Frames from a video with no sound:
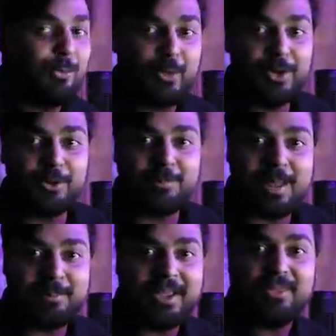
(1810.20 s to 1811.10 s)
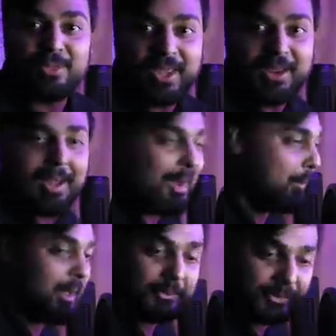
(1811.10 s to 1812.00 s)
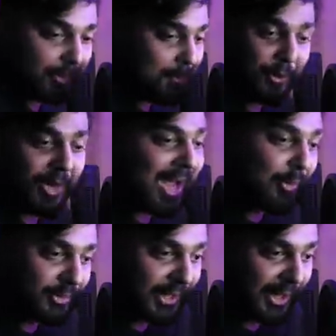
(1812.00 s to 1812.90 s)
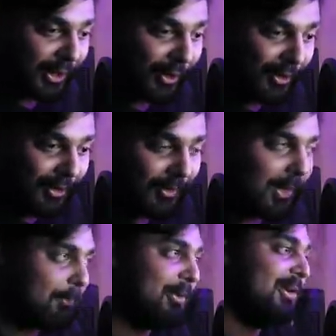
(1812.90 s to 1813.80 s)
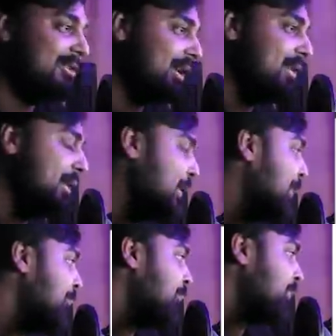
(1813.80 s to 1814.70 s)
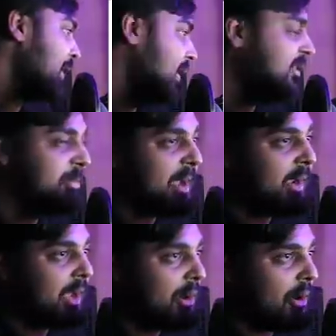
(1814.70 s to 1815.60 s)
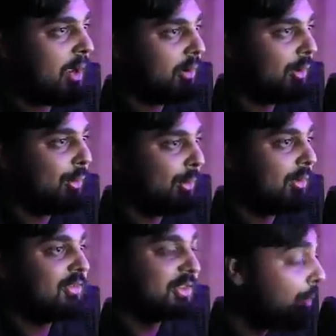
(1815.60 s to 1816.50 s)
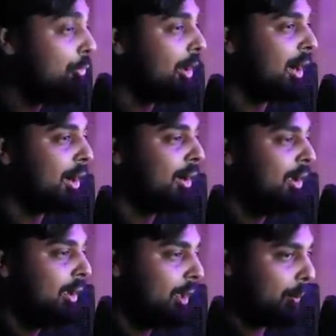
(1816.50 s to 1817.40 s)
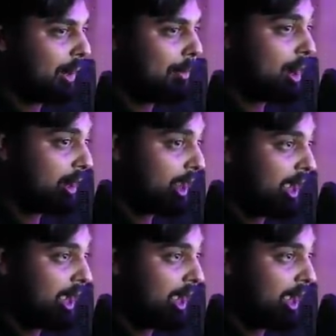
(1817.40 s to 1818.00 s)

weird Pepe thing. I'm, just going to put it out there. That being said, though, let's back out and go somewhere where I'm not going to